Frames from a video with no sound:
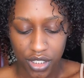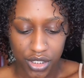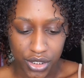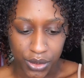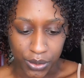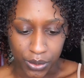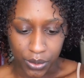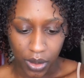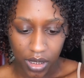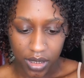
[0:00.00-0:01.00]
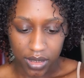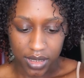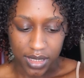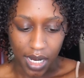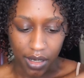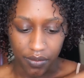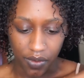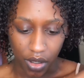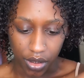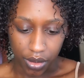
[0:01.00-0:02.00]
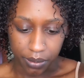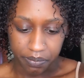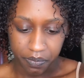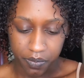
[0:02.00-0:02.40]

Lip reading: to desired volume.